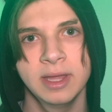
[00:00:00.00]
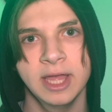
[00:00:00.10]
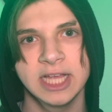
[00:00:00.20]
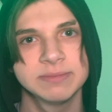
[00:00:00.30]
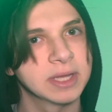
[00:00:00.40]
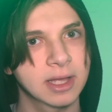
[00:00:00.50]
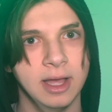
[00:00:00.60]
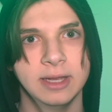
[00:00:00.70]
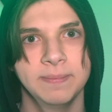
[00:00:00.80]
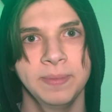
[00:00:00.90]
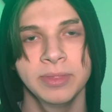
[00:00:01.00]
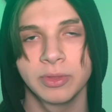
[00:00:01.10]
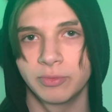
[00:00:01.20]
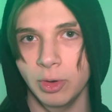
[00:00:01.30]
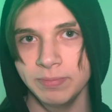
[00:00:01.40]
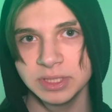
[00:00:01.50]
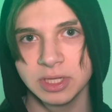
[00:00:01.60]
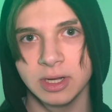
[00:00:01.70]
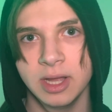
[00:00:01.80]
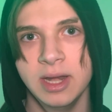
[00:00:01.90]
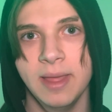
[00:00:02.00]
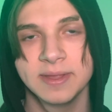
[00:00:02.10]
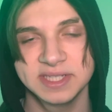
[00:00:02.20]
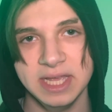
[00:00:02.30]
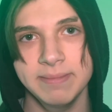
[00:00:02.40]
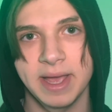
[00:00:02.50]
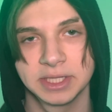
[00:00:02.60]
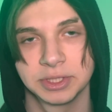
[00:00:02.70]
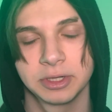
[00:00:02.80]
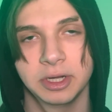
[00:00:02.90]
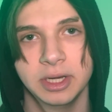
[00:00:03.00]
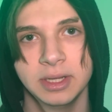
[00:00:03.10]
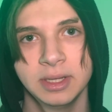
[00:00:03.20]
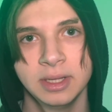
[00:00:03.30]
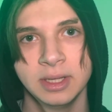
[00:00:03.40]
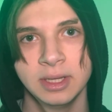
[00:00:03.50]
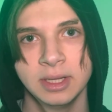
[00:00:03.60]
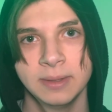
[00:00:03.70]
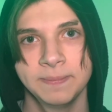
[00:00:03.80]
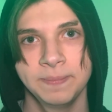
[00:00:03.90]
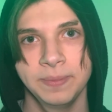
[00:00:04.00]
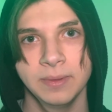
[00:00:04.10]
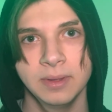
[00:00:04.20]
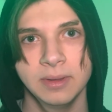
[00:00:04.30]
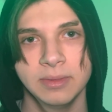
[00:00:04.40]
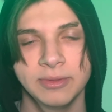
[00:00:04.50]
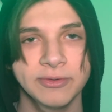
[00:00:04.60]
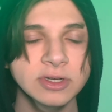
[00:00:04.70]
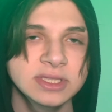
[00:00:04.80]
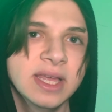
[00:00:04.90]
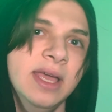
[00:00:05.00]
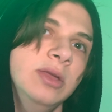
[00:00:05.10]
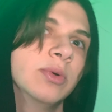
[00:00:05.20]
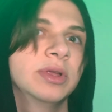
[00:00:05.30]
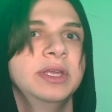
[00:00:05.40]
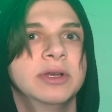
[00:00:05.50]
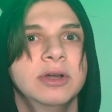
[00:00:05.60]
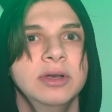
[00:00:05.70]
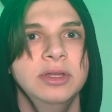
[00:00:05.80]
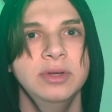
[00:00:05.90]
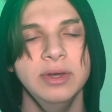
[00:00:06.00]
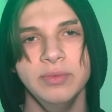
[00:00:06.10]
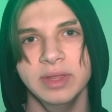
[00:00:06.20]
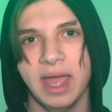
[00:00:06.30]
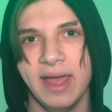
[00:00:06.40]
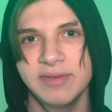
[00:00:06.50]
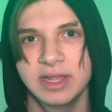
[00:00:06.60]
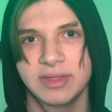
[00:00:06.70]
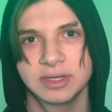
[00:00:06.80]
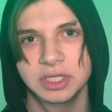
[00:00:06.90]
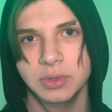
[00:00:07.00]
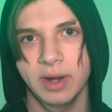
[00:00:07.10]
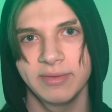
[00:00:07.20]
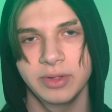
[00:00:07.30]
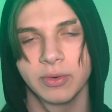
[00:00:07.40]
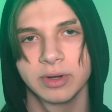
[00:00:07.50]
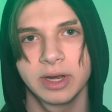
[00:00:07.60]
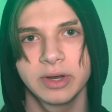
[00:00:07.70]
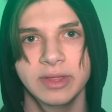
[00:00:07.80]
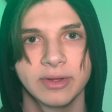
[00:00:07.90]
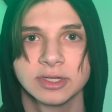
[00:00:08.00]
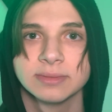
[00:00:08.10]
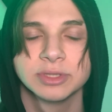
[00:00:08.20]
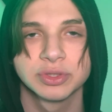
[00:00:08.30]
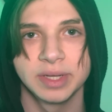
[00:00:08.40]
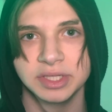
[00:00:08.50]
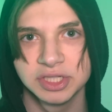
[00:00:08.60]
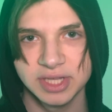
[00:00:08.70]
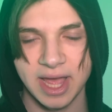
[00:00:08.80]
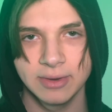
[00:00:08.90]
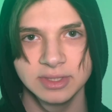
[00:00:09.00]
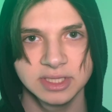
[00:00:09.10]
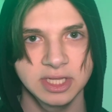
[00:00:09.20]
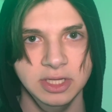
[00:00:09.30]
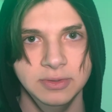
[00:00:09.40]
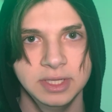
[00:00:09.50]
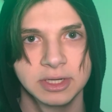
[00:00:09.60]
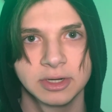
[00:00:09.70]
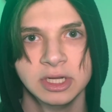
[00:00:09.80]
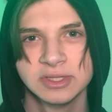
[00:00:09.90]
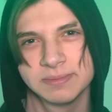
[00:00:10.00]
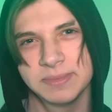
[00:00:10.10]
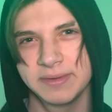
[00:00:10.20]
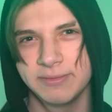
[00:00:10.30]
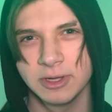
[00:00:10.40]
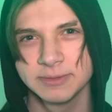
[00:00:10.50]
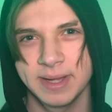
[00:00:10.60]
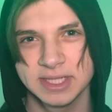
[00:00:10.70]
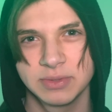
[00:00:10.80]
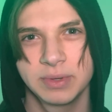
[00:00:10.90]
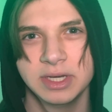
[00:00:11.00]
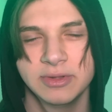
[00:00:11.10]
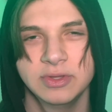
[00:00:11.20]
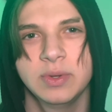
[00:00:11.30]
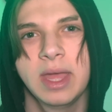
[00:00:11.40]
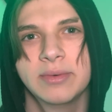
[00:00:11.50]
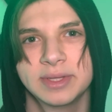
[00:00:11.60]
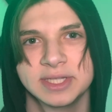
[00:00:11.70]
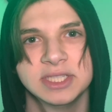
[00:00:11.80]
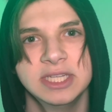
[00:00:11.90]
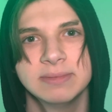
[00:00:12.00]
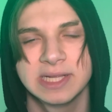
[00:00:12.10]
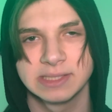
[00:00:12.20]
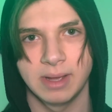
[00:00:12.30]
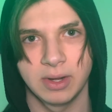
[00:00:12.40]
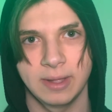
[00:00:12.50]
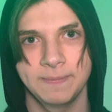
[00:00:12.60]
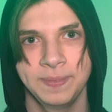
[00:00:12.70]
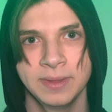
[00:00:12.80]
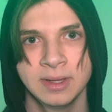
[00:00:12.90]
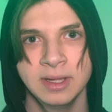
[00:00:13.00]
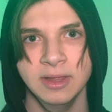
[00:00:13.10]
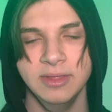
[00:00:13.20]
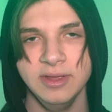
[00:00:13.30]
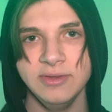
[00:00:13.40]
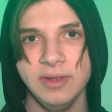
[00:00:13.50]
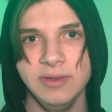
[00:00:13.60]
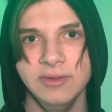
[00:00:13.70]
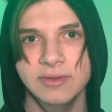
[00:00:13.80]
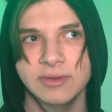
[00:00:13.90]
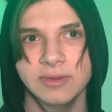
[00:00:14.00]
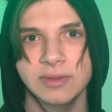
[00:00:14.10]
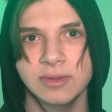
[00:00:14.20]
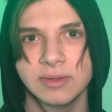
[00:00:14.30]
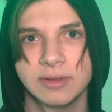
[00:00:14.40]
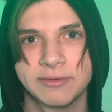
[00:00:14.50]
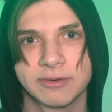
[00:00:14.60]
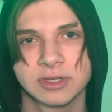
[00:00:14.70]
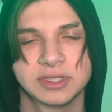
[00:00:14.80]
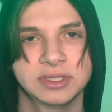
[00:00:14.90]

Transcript: has been cut. The rope is gone and the sandbags are gone. The first day you were here, you didn't really have anything too out of the ordinary. There are some strange sounds that you hear, something falls past a window that you can't really see, but that's about it. This is the first